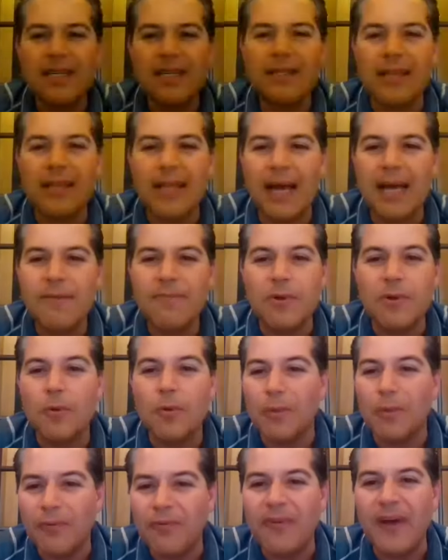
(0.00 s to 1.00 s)
in life, you
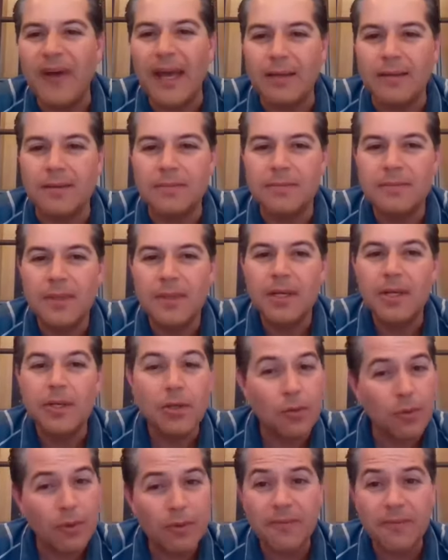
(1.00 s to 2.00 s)
will fail.
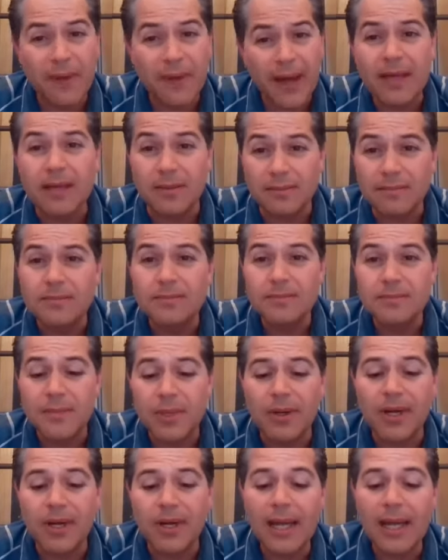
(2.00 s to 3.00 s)
You will fail.
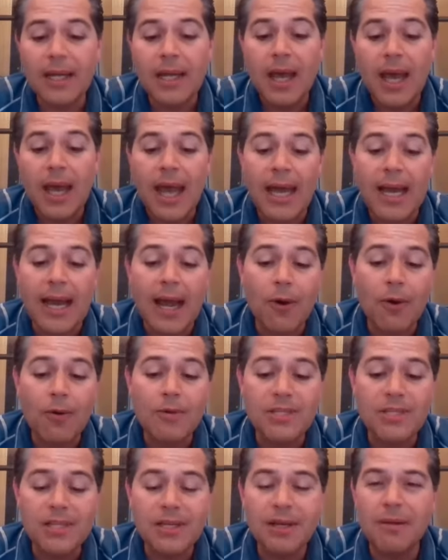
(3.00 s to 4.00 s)
Okay. And I
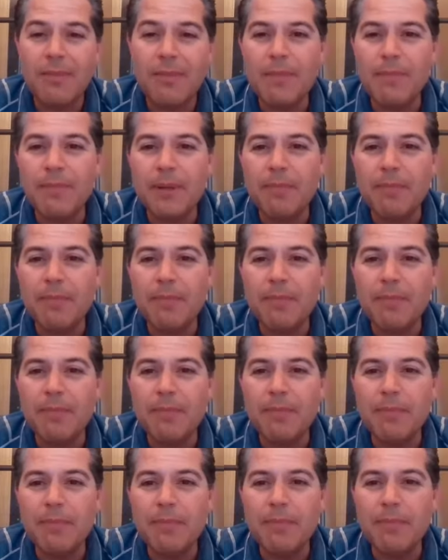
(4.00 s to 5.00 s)
always tell my people,
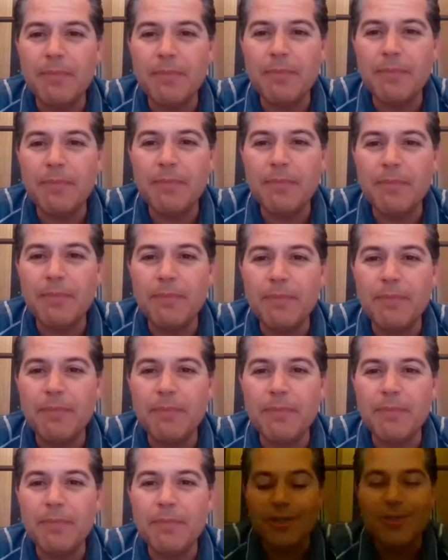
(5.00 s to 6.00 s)
it's okay to
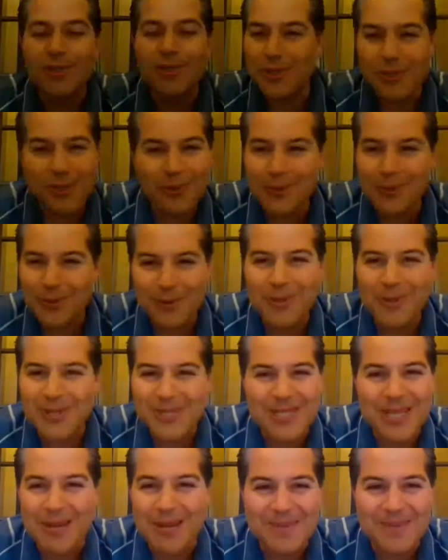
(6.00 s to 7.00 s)
fail. Just don't do the
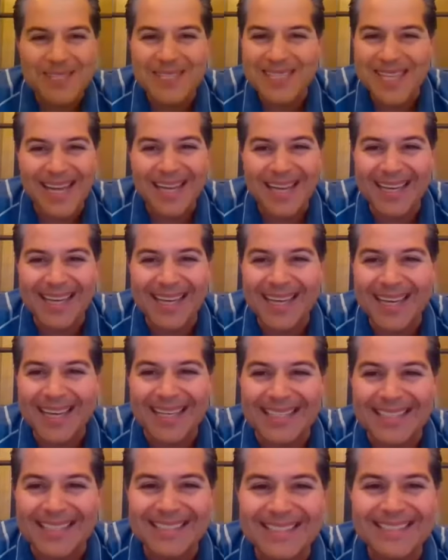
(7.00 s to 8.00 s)
same mistake again.